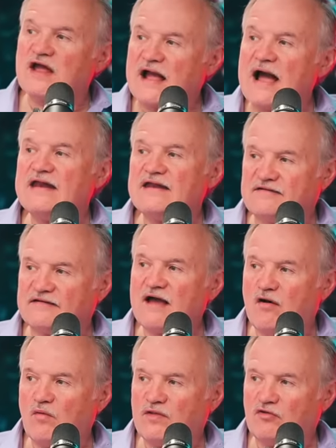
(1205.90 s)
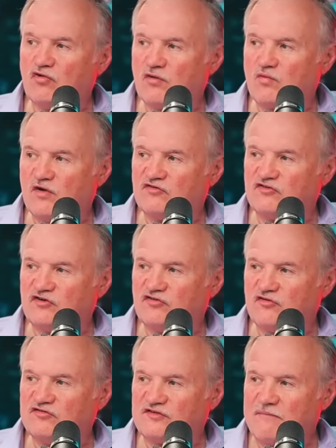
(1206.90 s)
You can kind of tell when the Lord wants you to
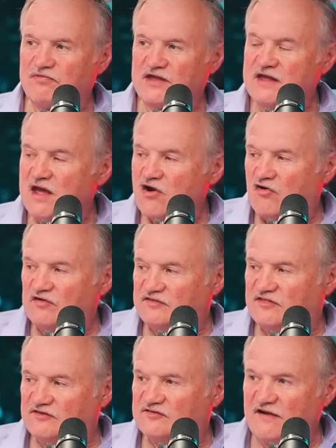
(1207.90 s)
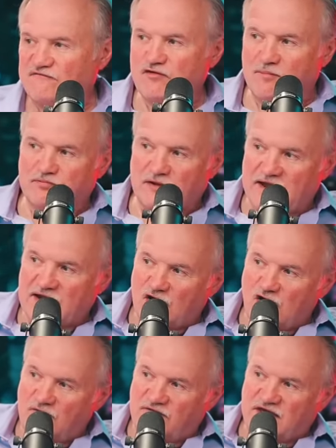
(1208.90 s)
do something, because the stuff you're
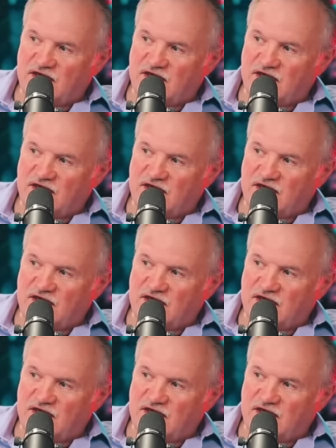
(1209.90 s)
planning over